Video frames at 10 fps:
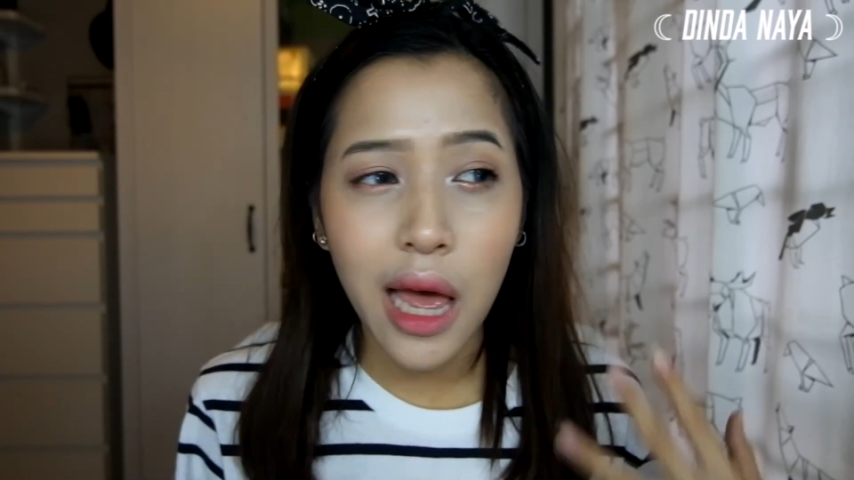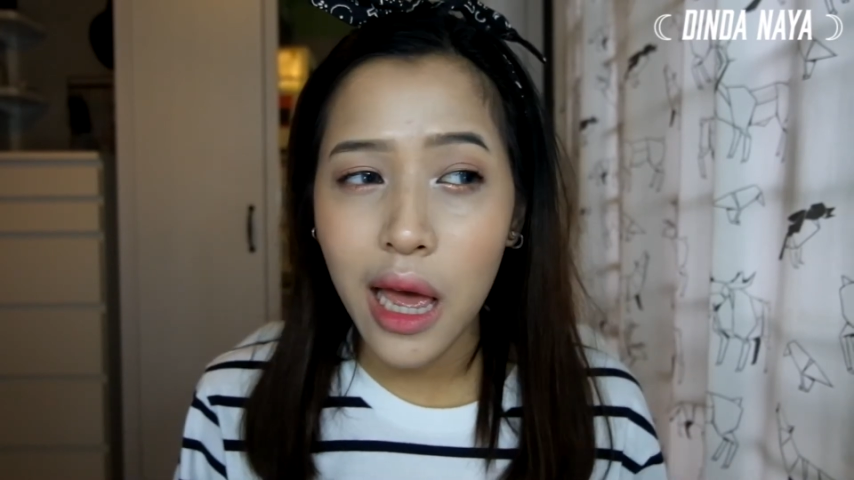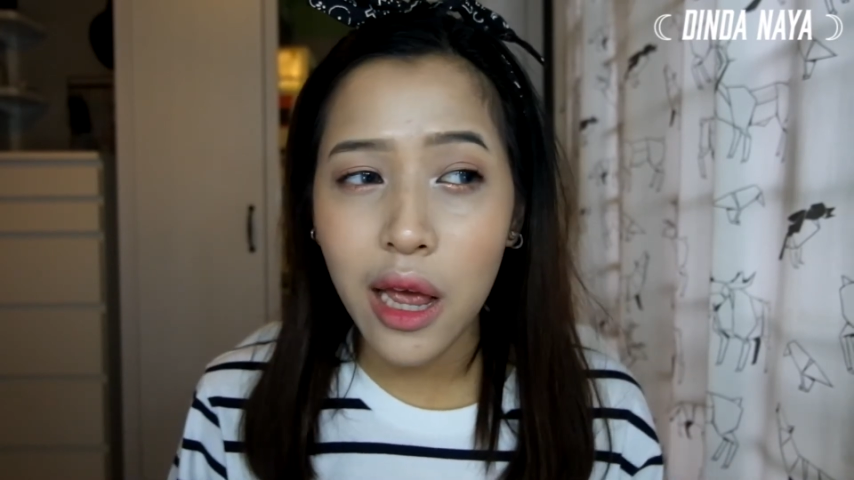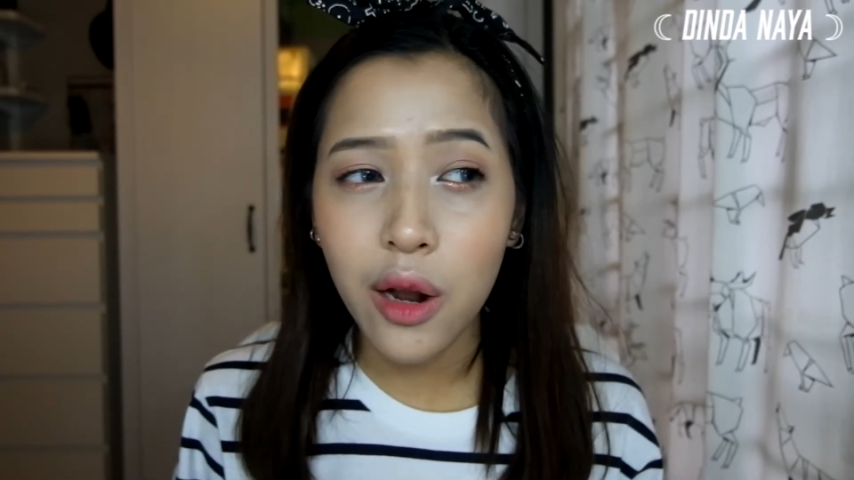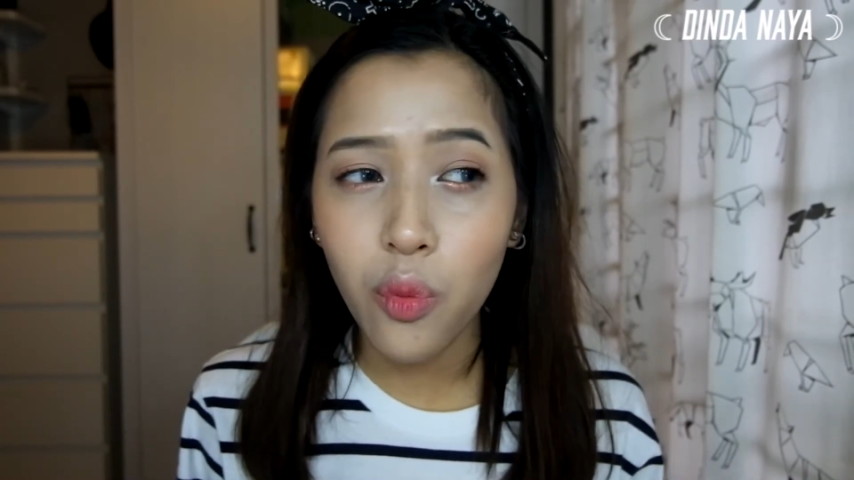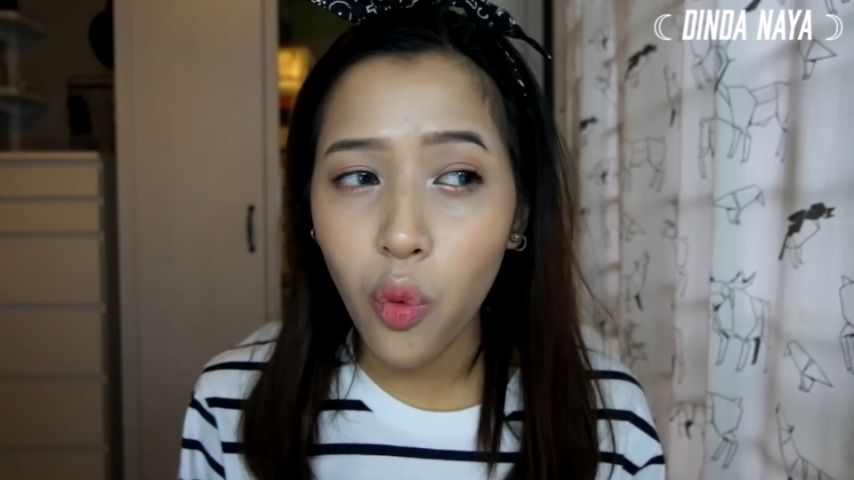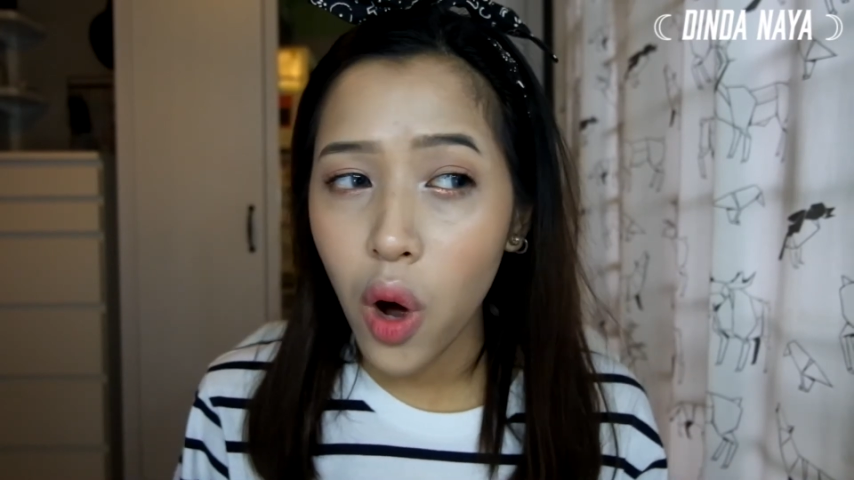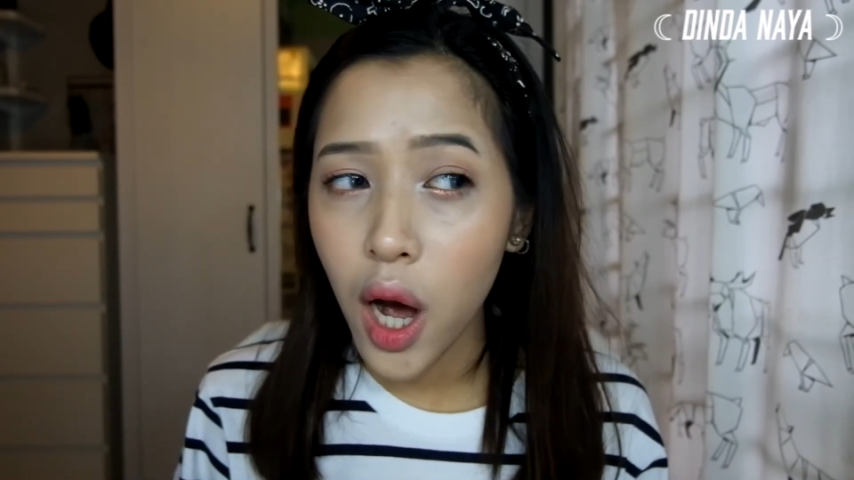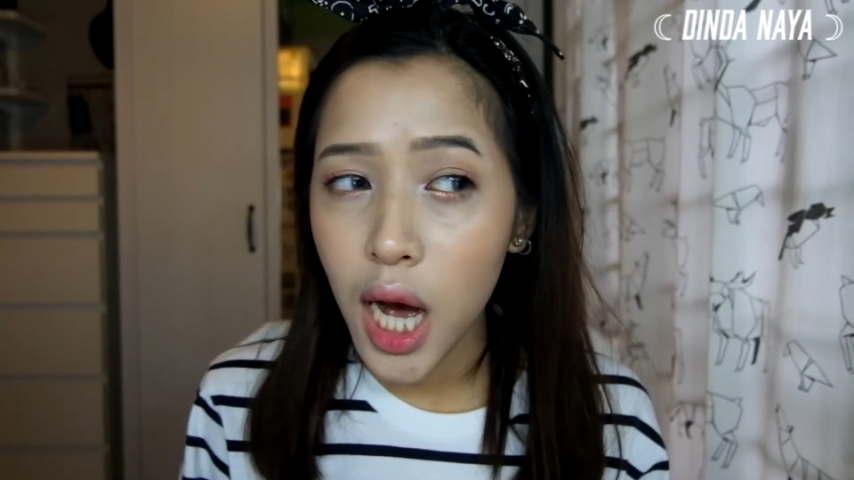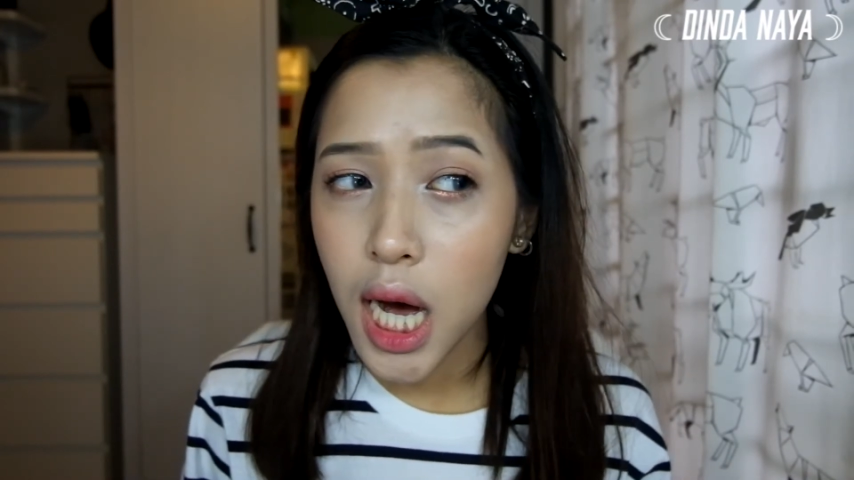And
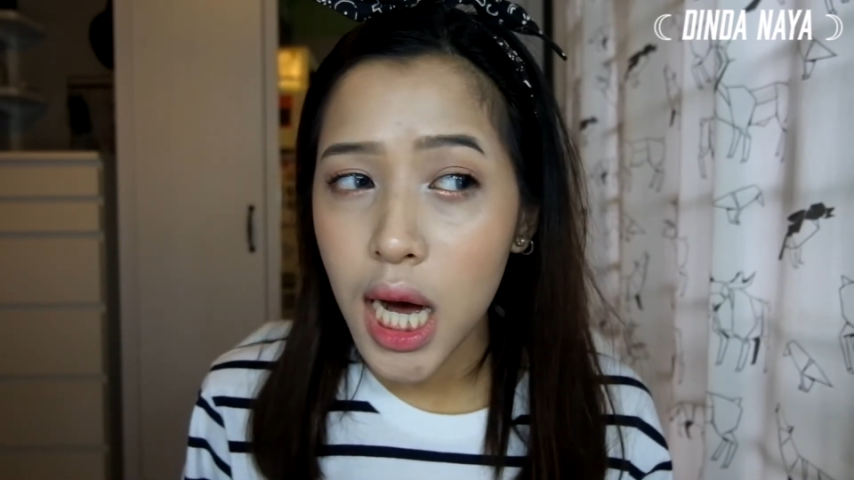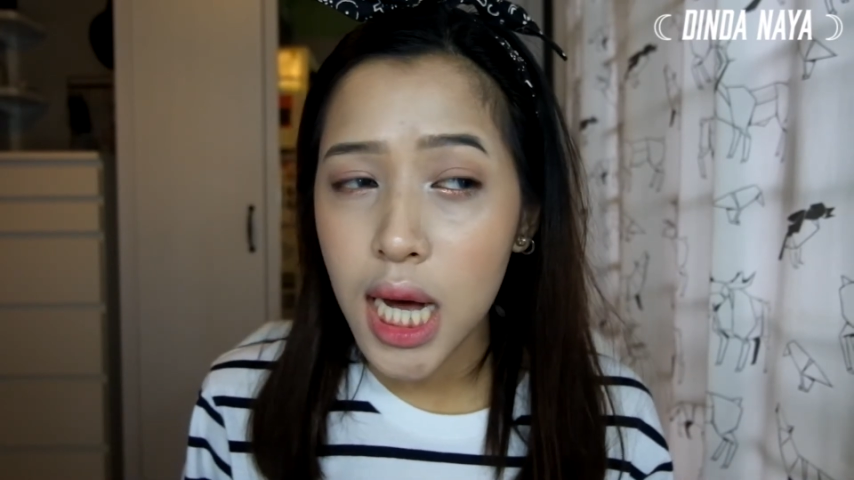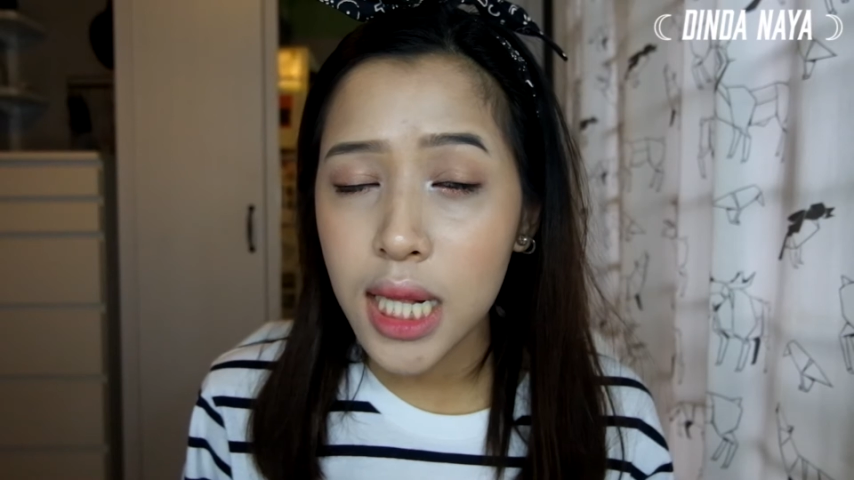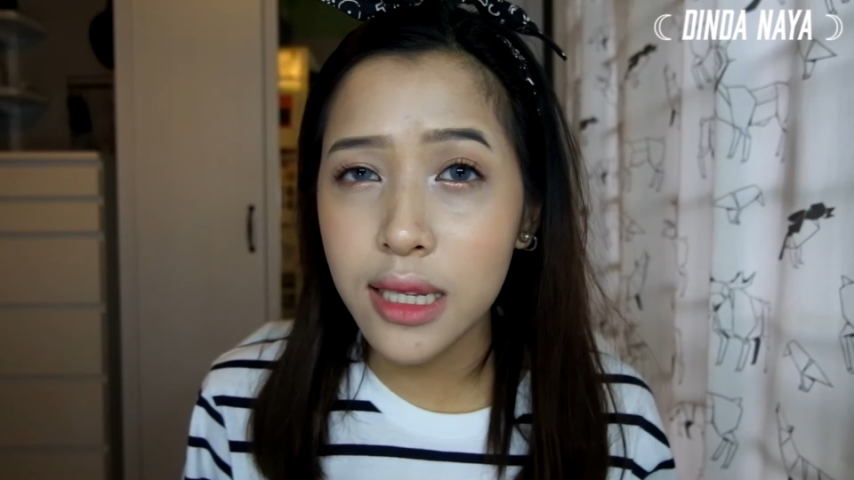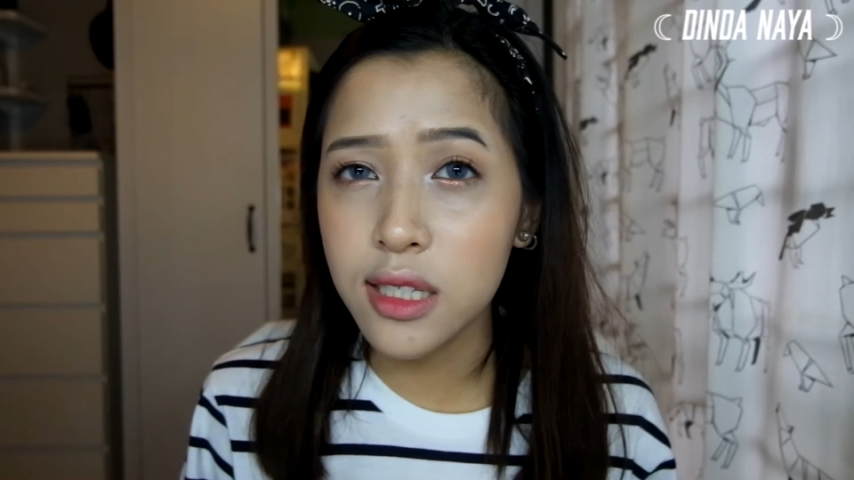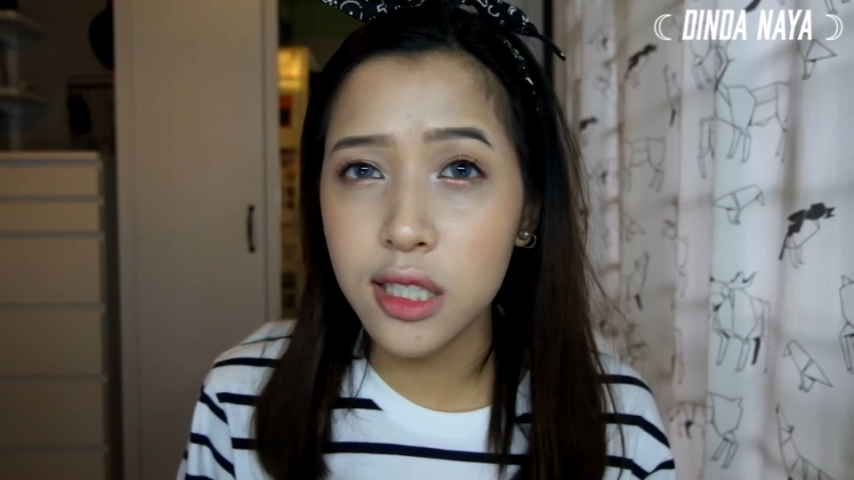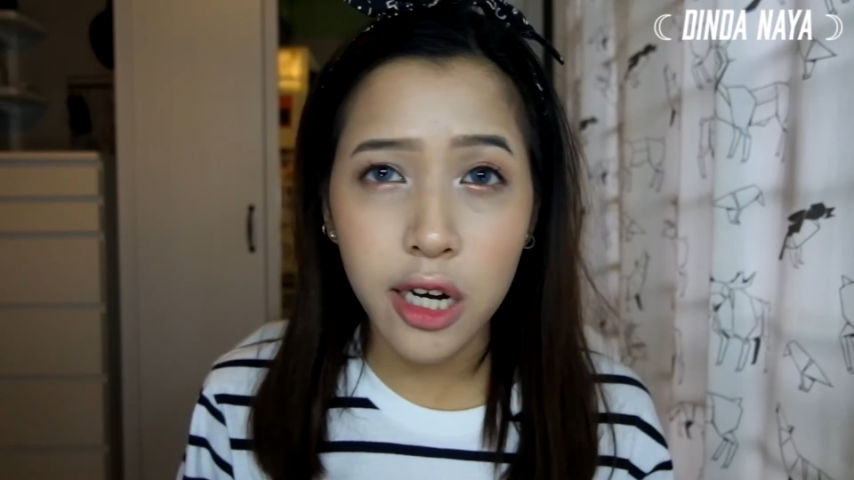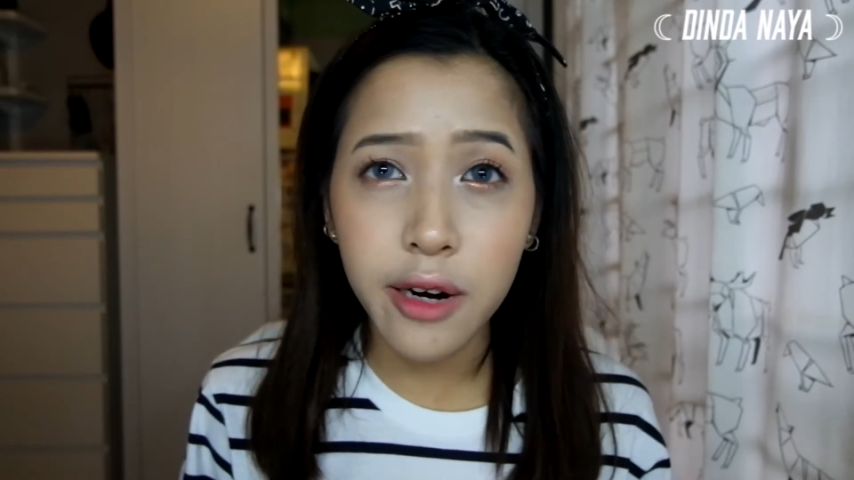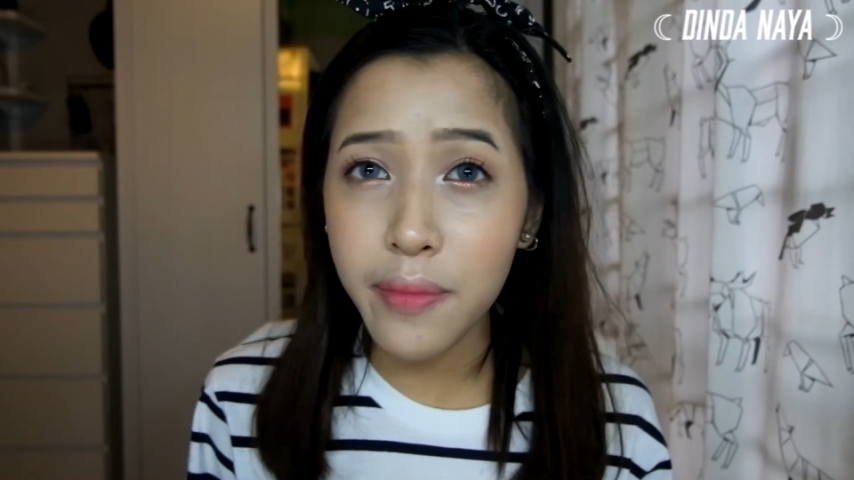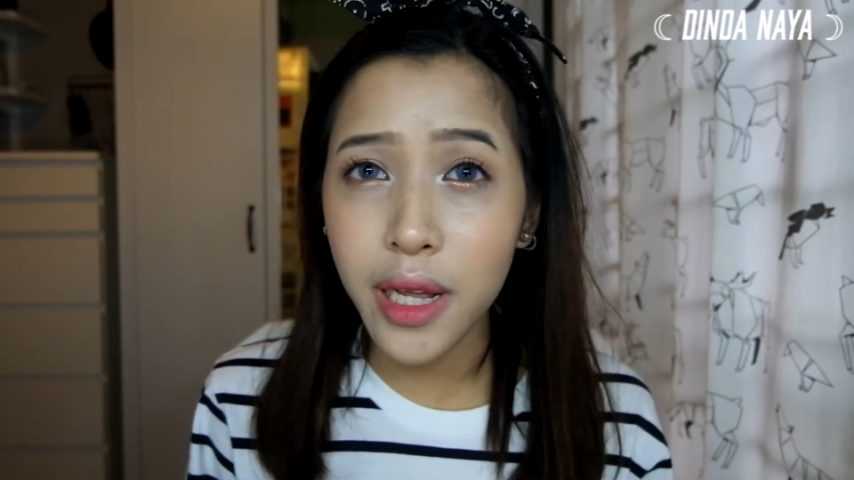what
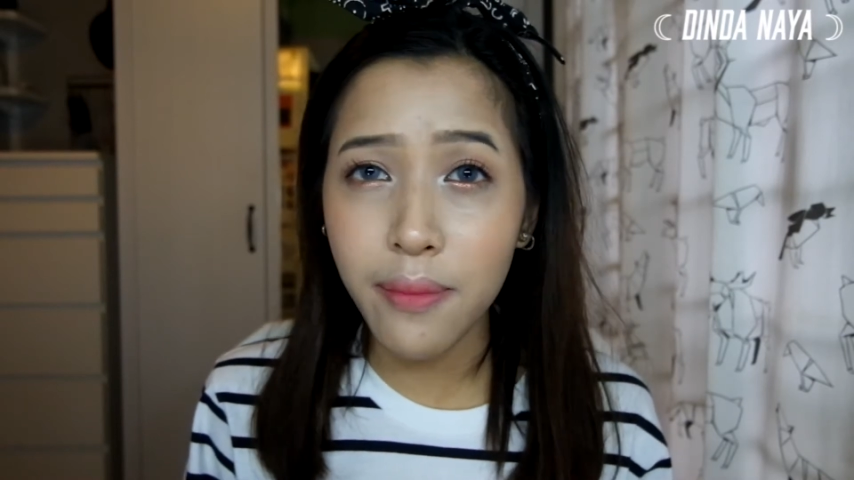disturbed me